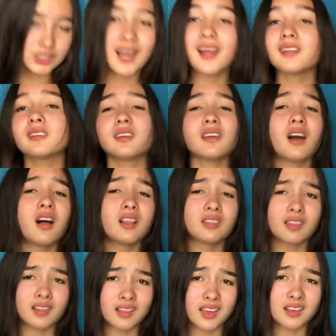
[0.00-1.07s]
Shout out to y'all
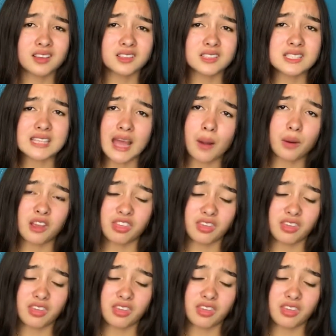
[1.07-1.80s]
that like sour